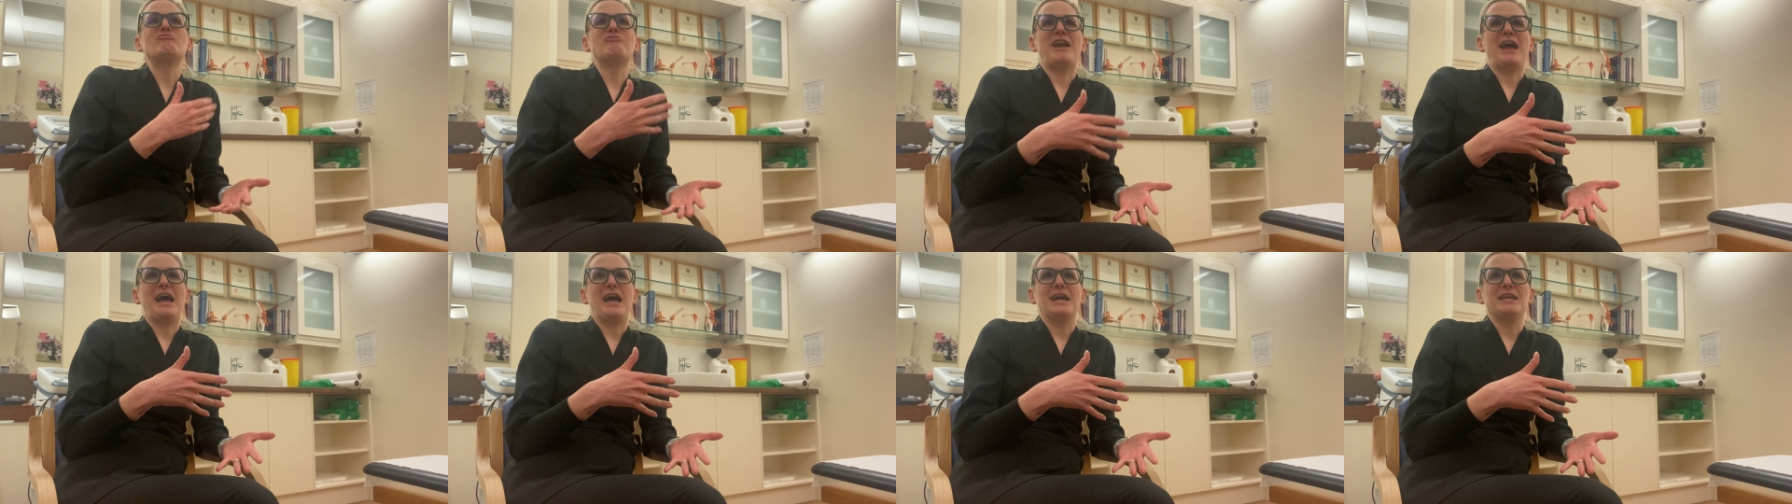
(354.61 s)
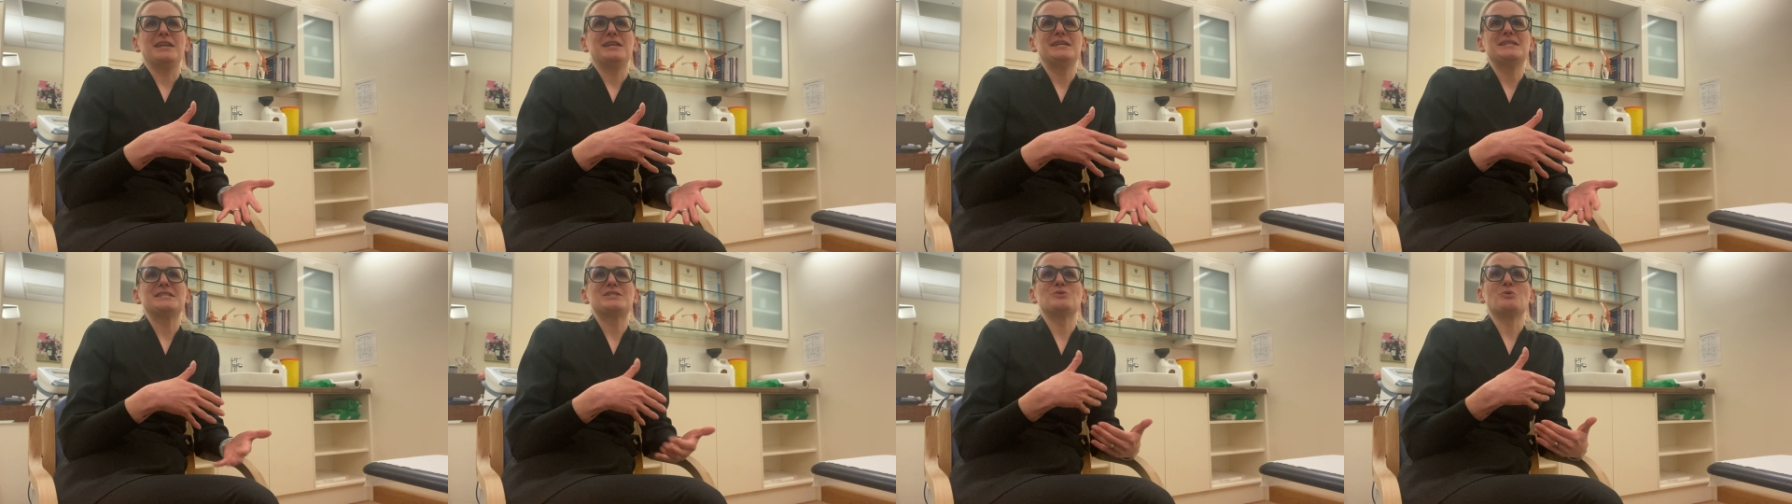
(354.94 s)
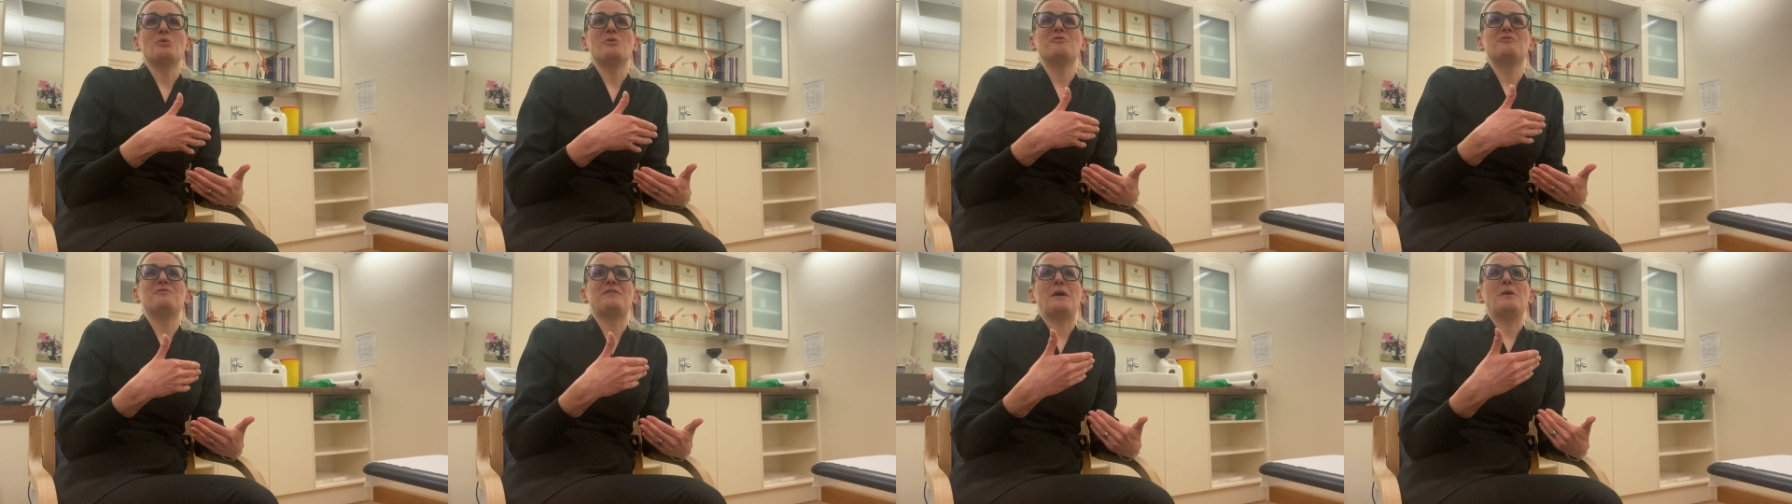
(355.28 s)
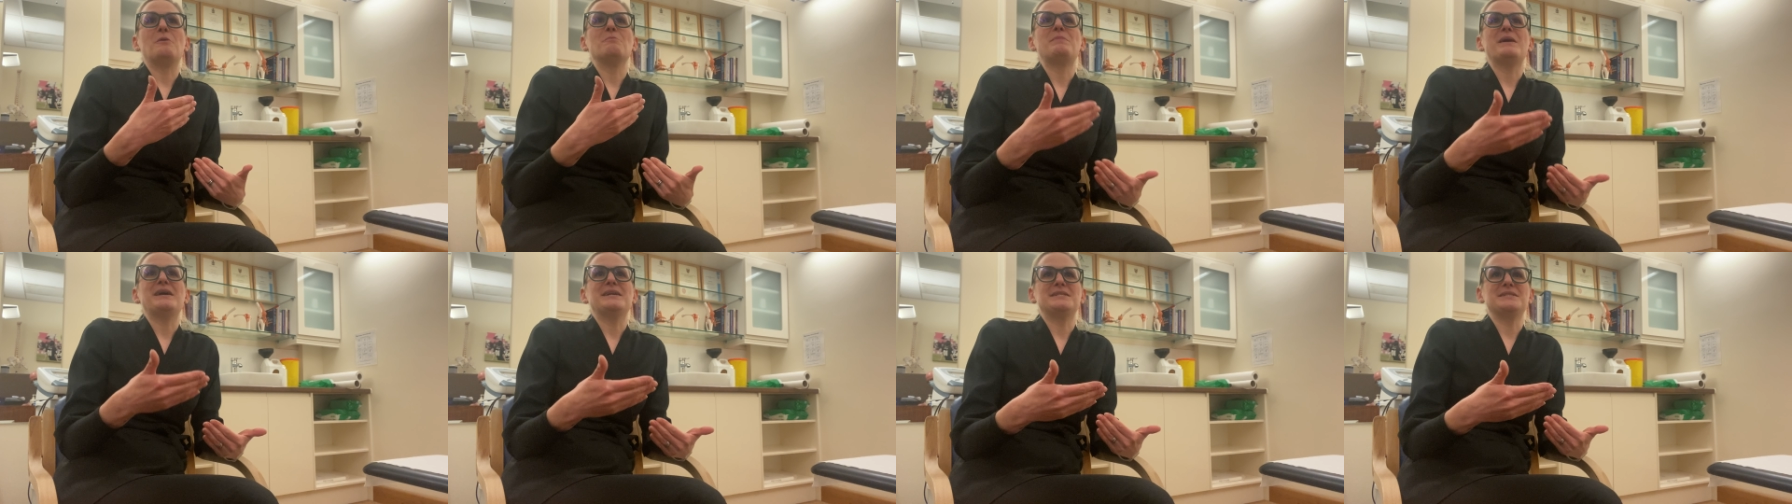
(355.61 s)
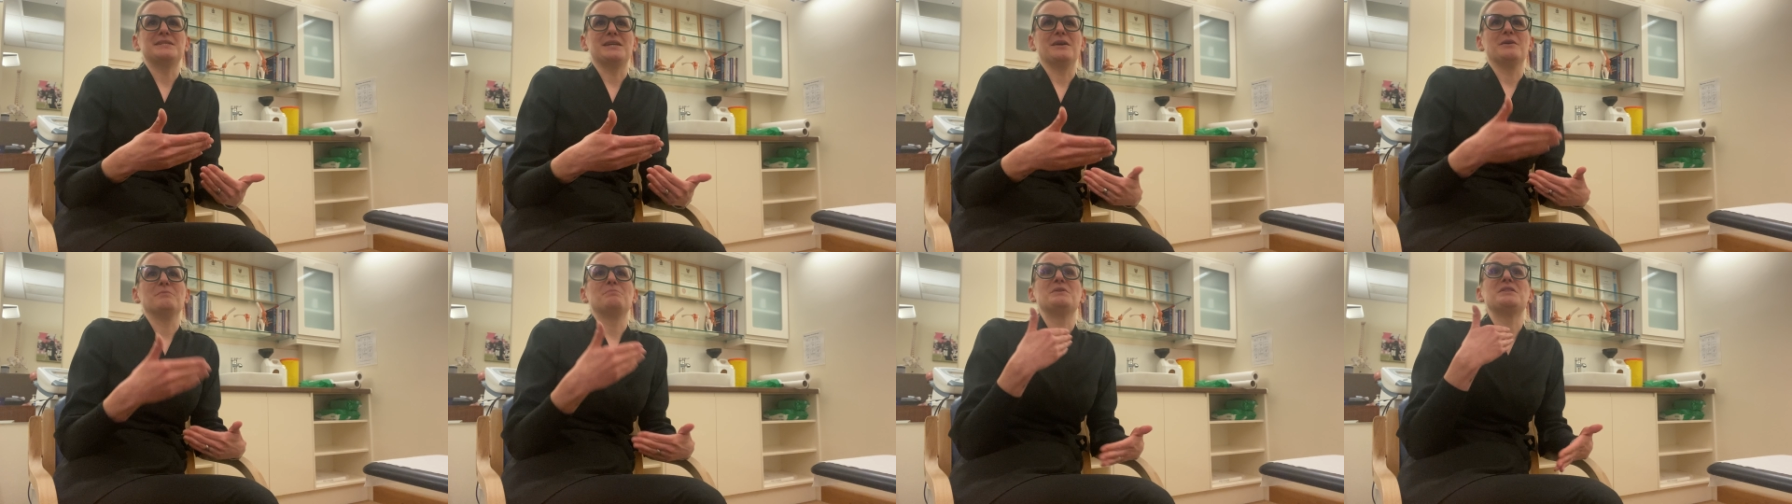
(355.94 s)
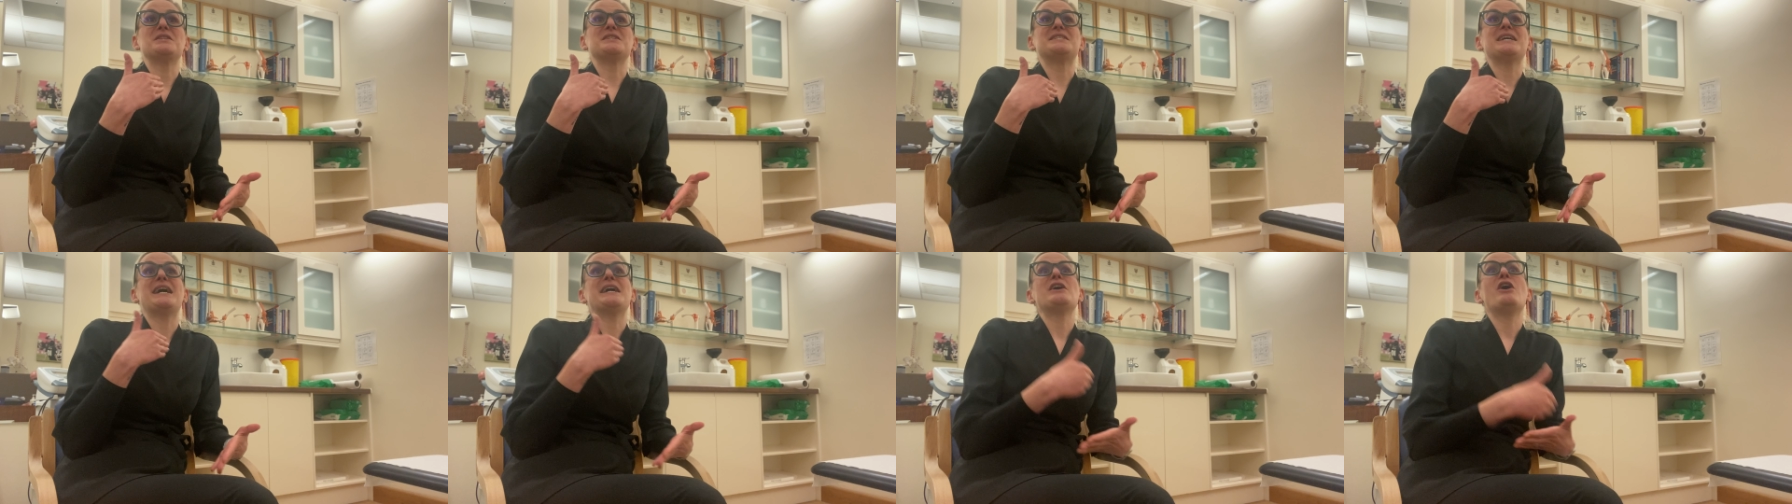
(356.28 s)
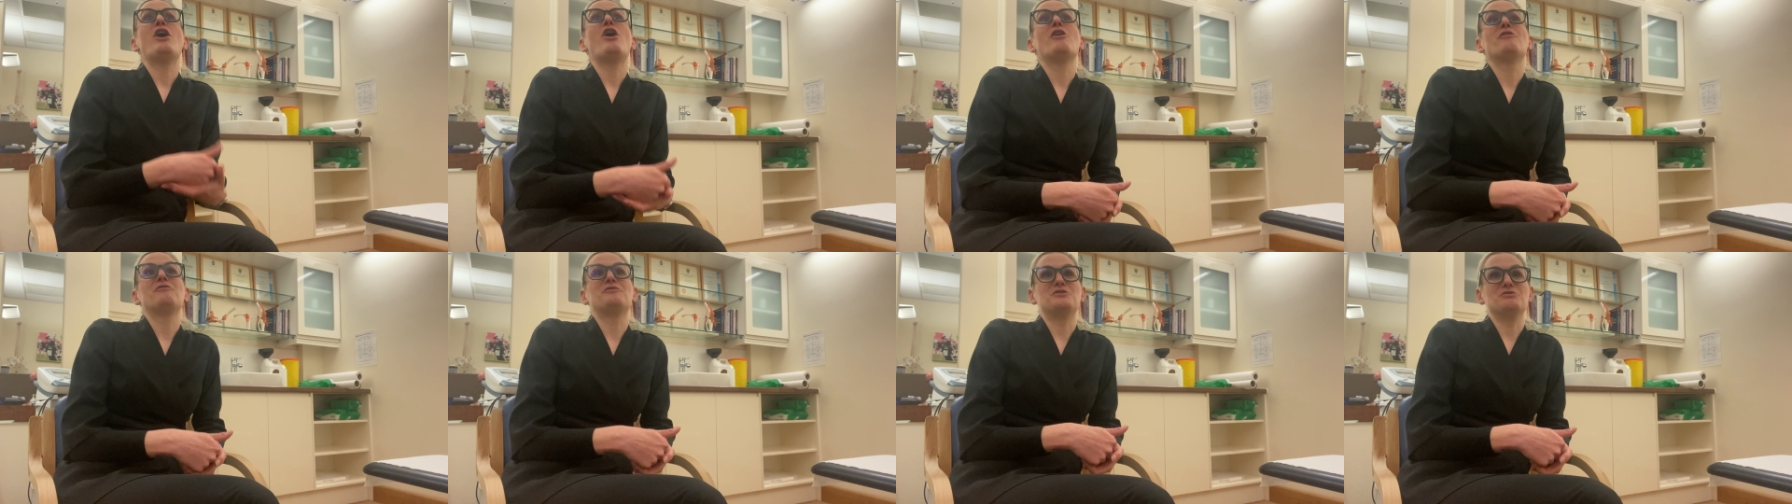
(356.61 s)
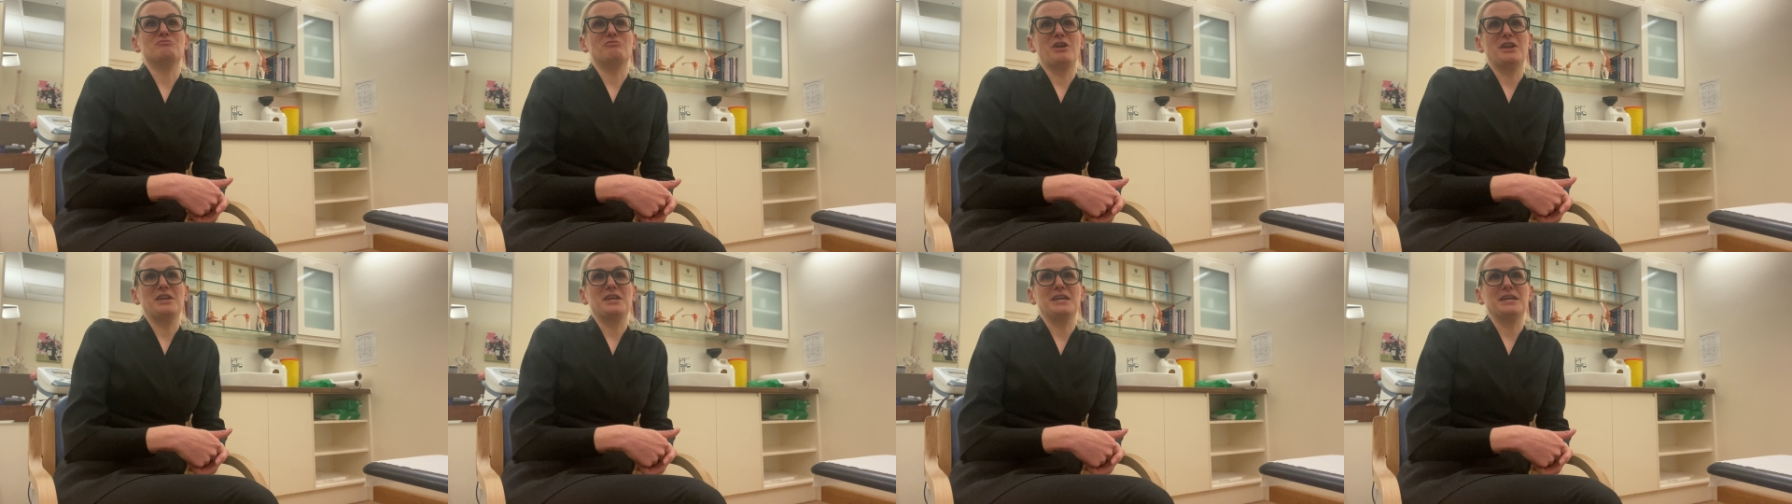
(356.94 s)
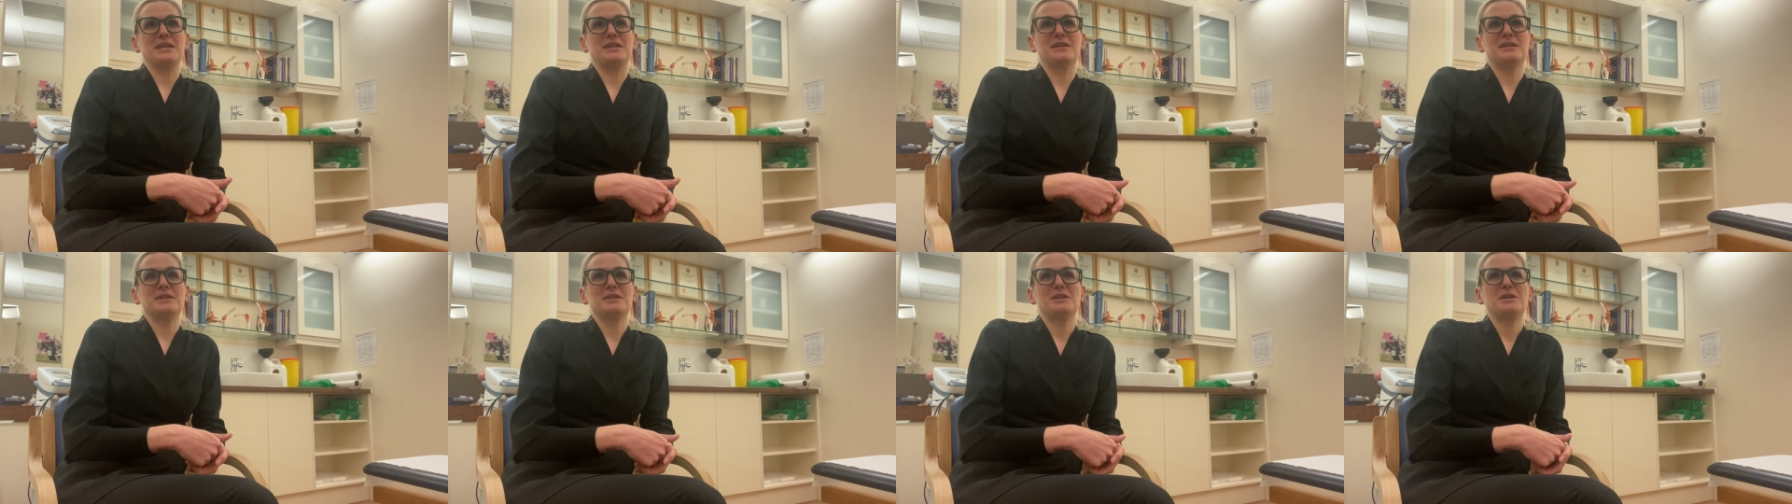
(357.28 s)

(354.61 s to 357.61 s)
ran it sort of felt better. But the day after running